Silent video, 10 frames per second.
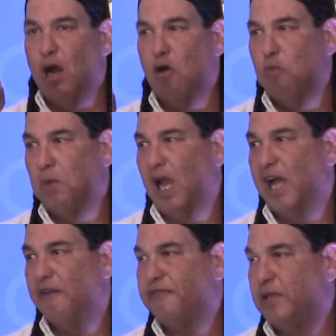home
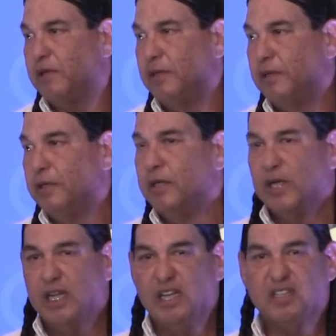left,
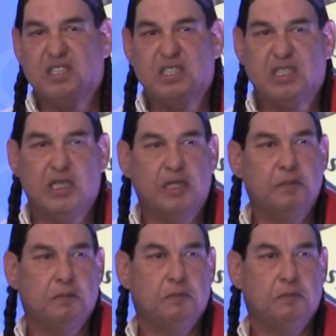and this is it.